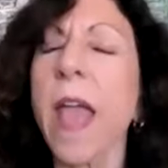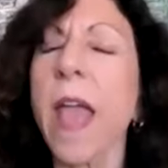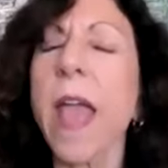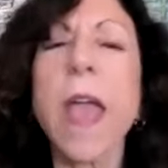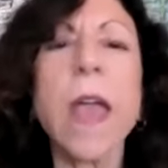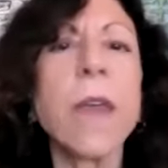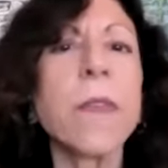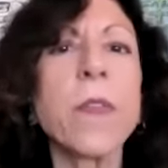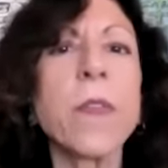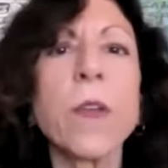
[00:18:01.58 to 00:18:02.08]

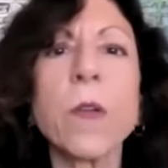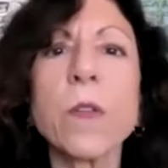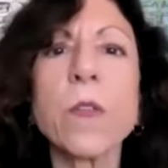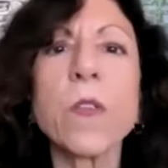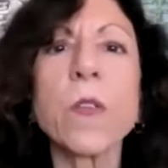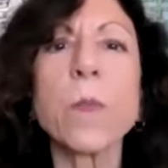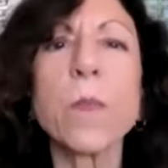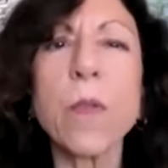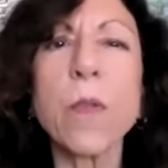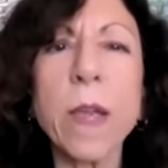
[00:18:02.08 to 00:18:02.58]
And they're
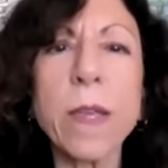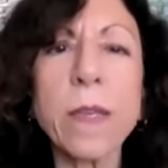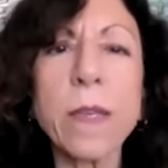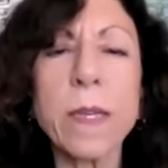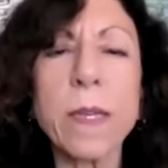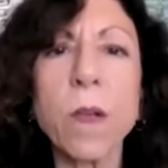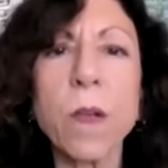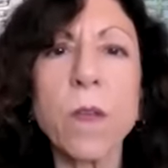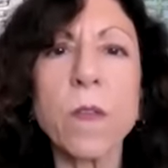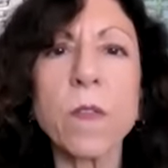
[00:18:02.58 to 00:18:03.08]

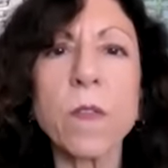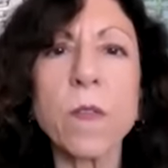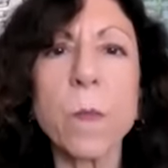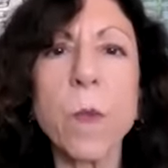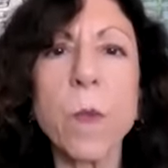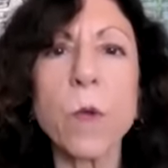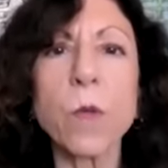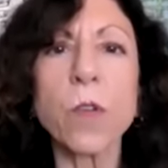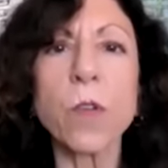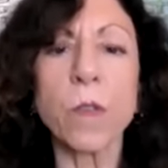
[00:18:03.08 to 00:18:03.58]
suppressing all these
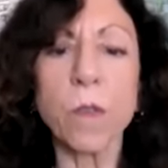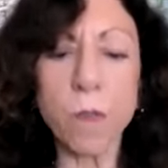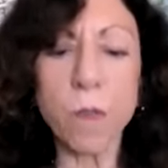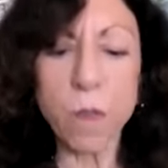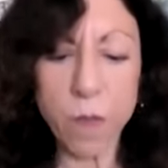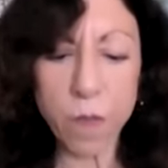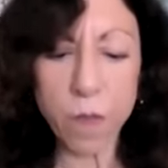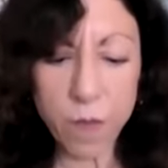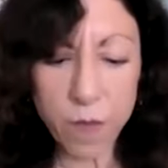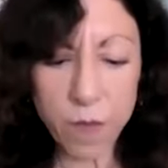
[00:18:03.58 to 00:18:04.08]
emotions.
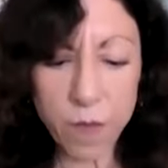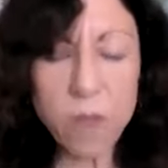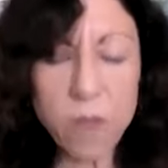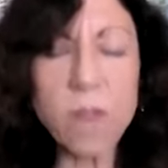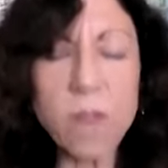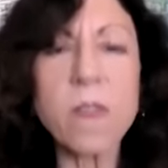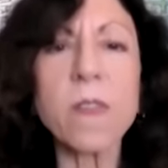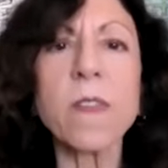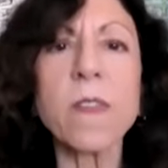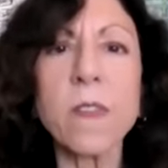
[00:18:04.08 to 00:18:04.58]
This
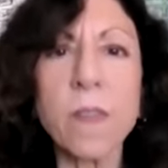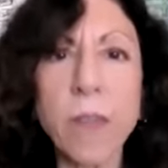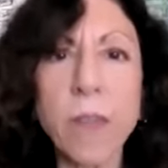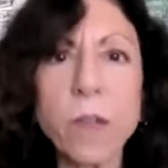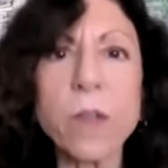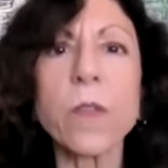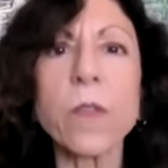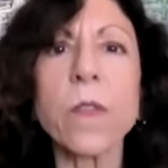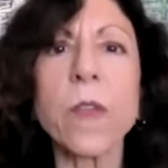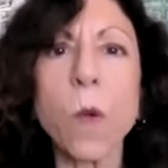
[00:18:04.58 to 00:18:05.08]
is the
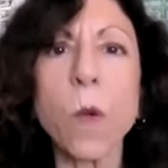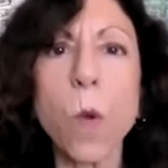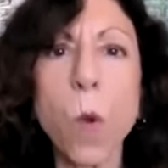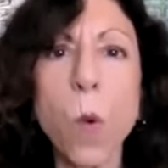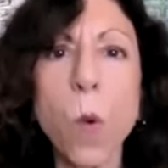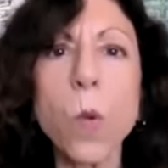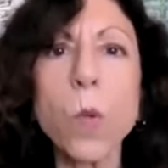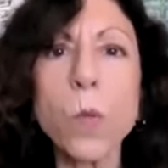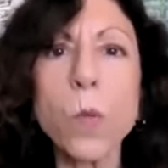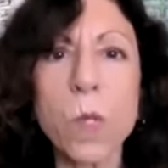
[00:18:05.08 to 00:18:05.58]
center that
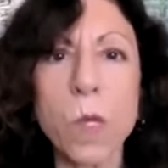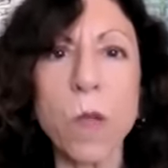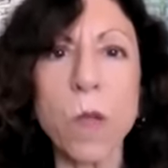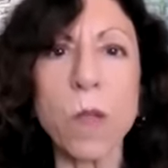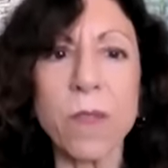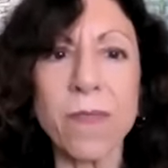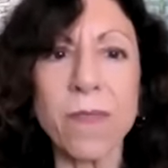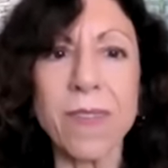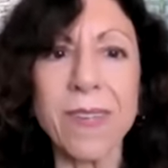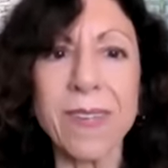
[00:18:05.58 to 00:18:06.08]
holds
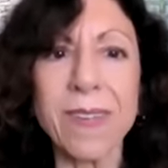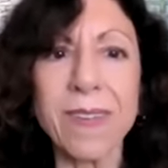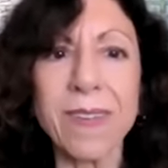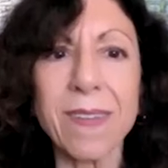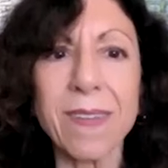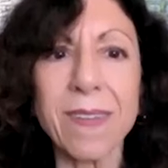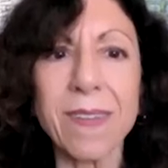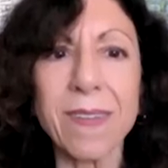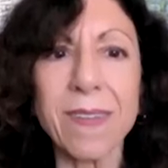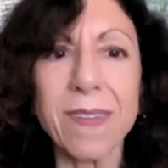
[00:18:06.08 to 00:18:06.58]
all of it.
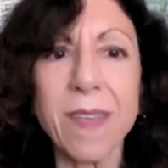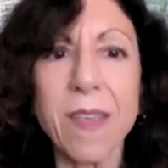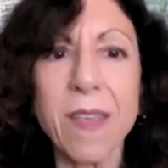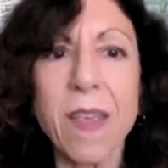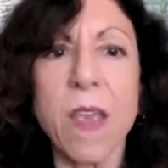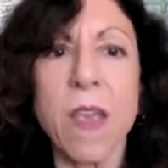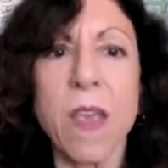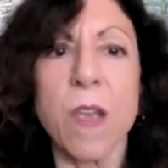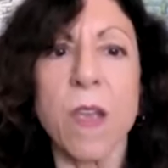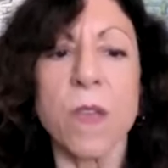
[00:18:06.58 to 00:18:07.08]

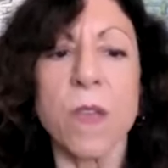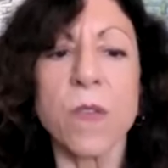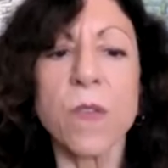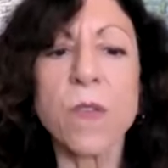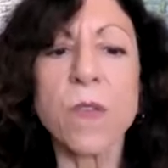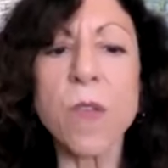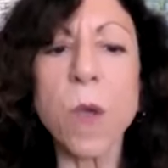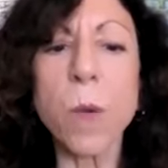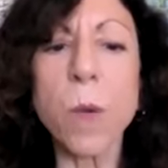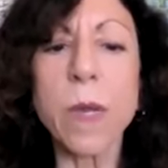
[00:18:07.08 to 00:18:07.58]

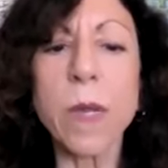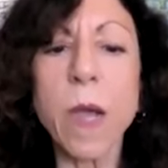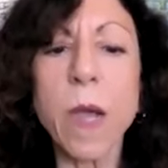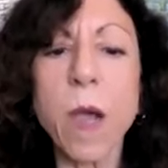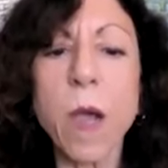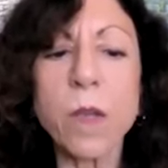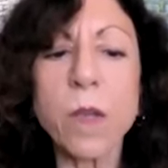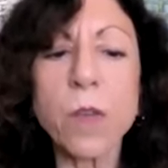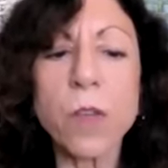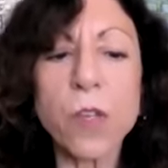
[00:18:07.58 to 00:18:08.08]
So
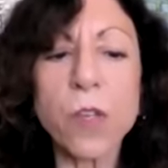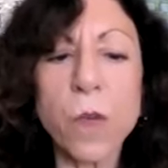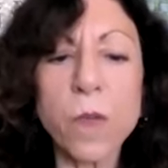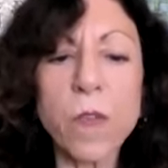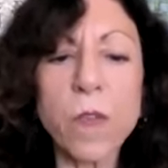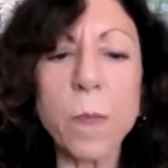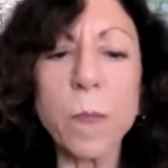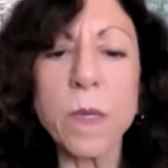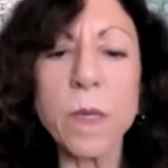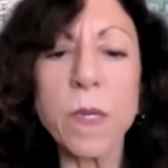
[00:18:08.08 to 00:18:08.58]
it
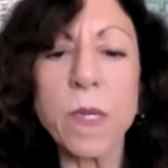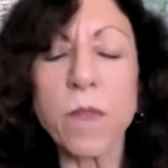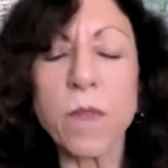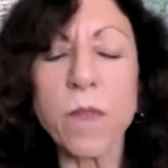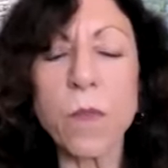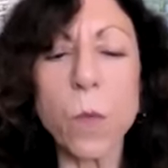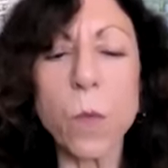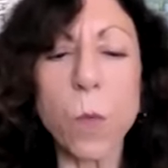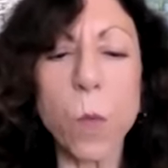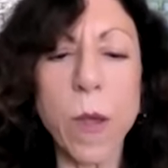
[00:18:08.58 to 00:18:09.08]
shows up in
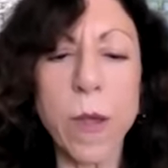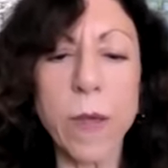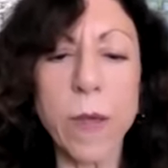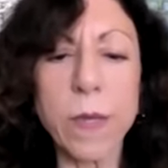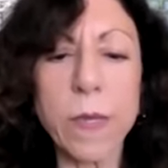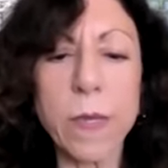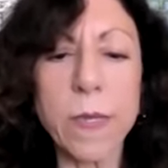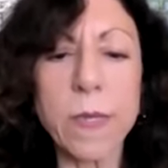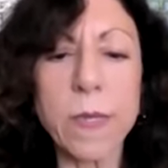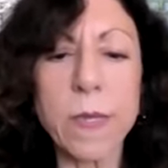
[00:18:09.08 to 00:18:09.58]
different
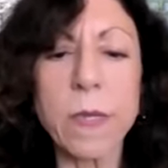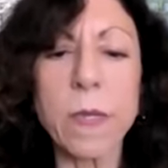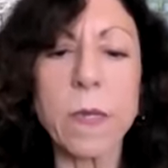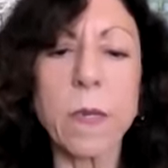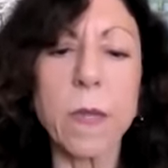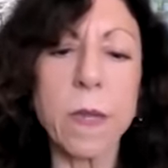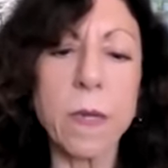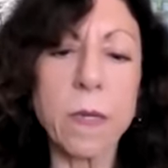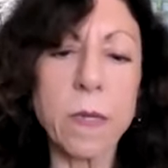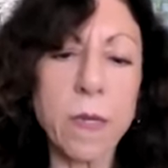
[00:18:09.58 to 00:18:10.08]
ways,
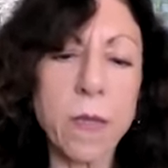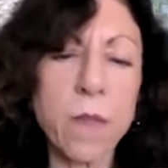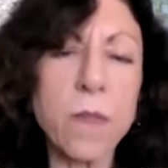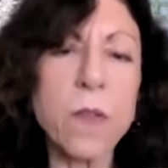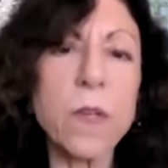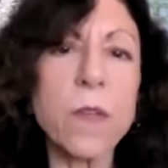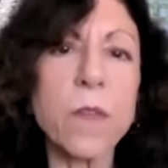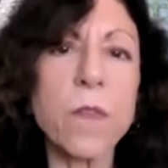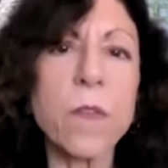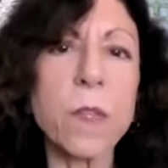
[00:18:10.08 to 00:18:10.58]
and it's
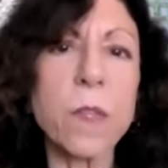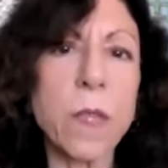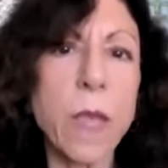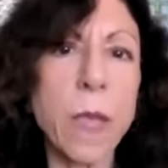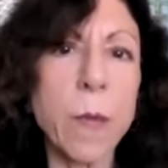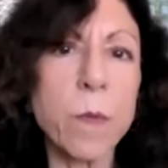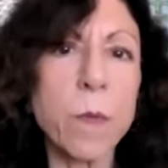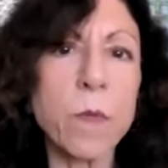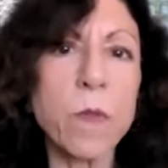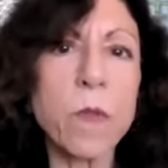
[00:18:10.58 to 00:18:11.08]
given different
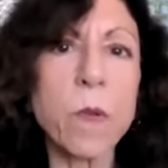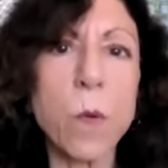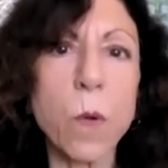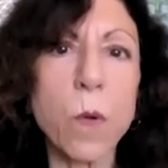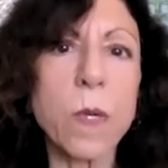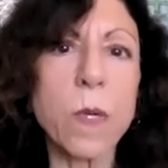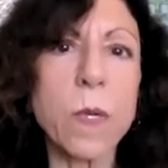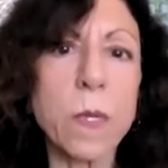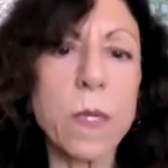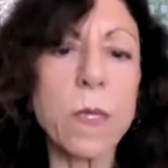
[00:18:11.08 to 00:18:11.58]
labels
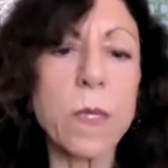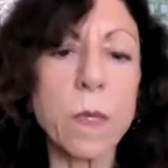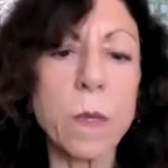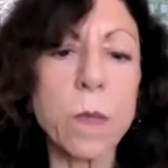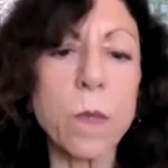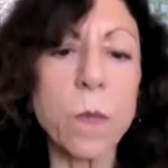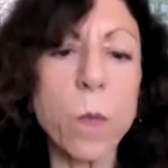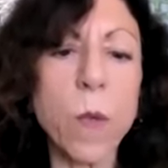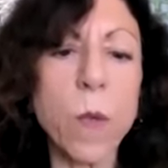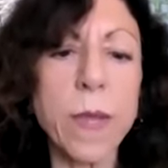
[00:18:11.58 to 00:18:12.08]
according to
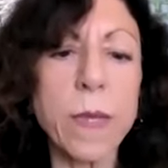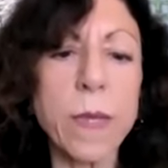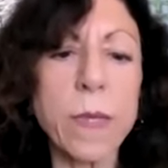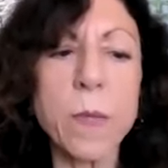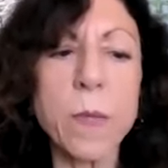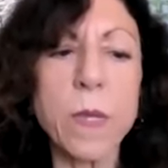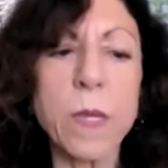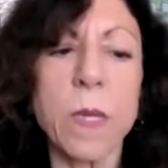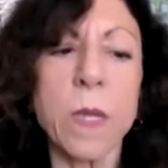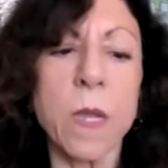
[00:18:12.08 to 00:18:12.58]
the ways,
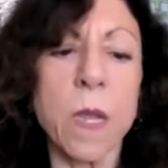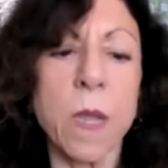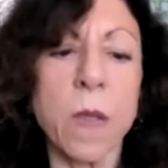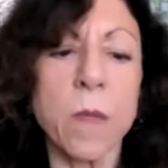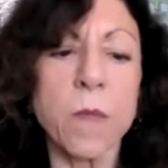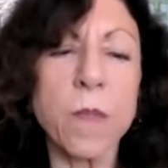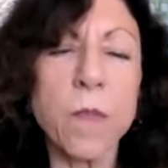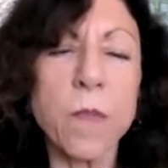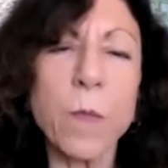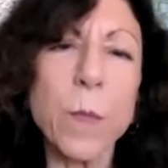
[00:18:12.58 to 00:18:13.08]
but
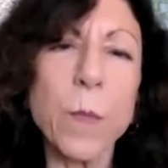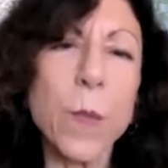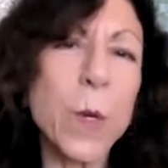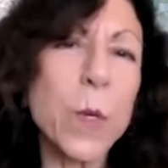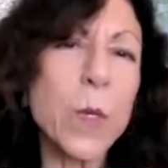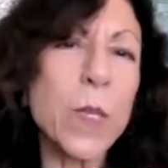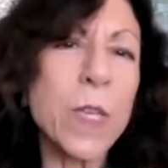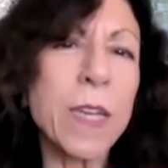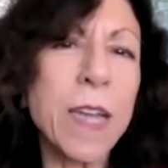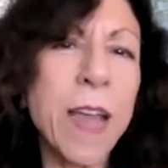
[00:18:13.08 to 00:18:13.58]
different
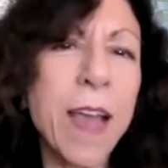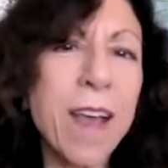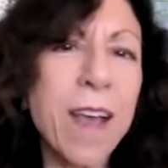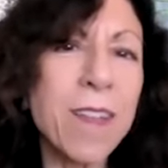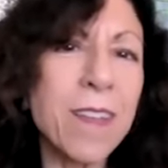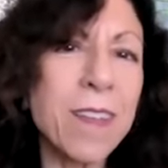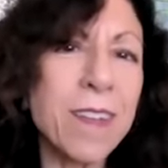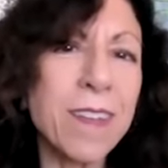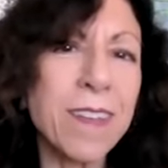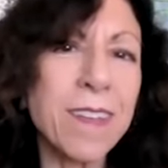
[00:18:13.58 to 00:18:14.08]

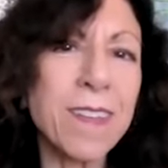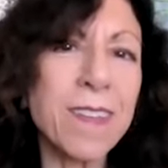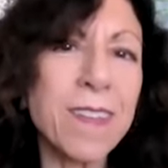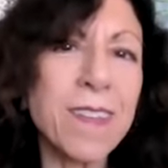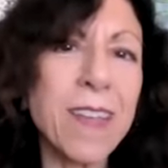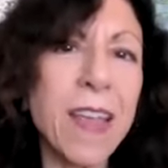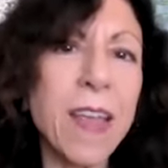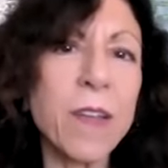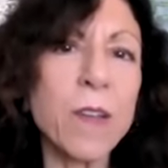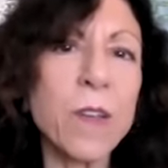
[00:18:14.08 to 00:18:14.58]

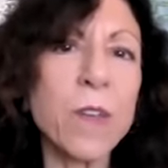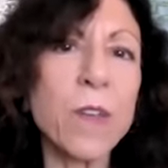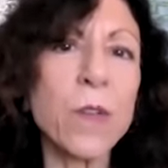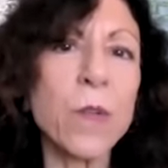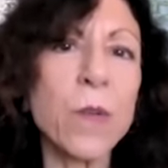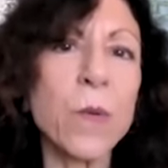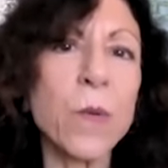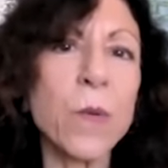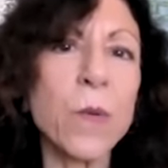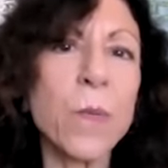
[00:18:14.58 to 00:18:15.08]
personalities tend
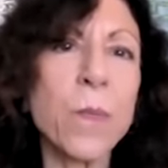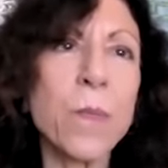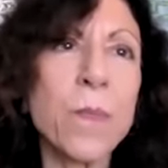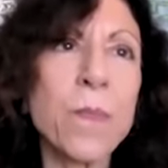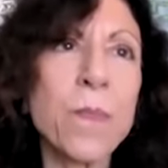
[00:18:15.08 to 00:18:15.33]
to